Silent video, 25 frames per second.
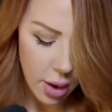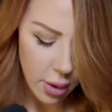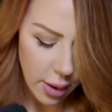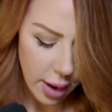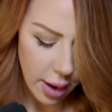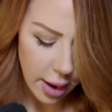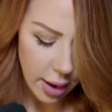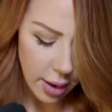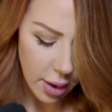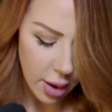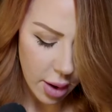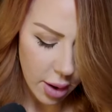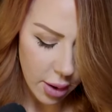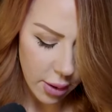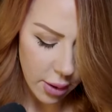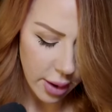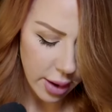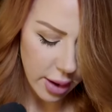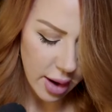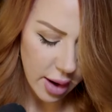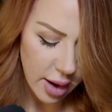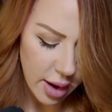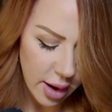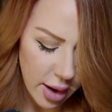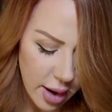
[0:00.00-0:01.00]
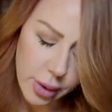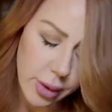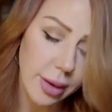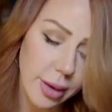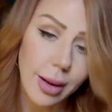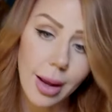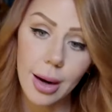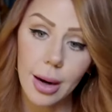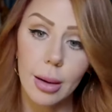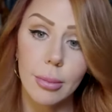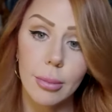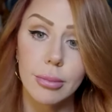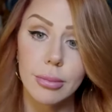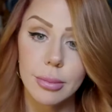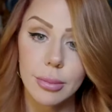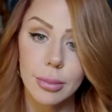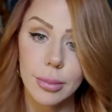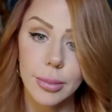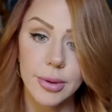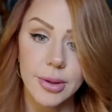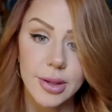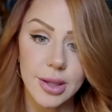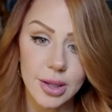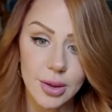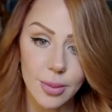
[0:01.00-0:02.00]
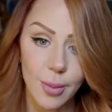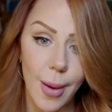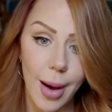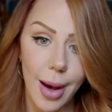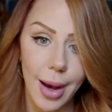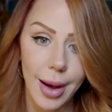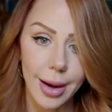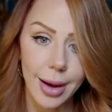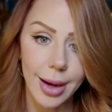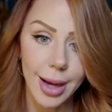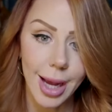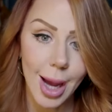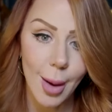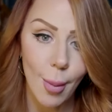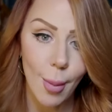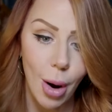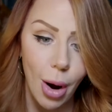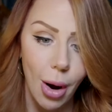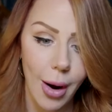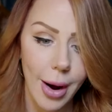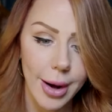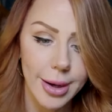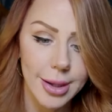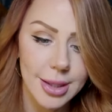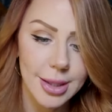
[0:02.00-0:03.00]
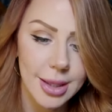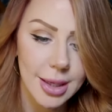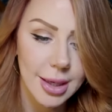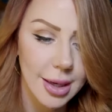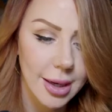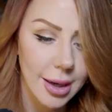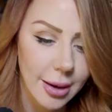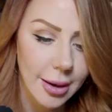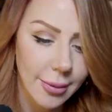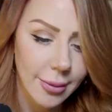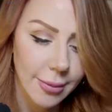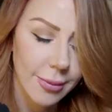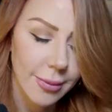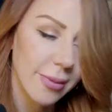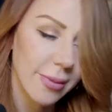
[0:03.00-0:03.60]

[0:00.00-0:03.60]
Okay. All right. I'm looking that up. This is my but MRI I CD.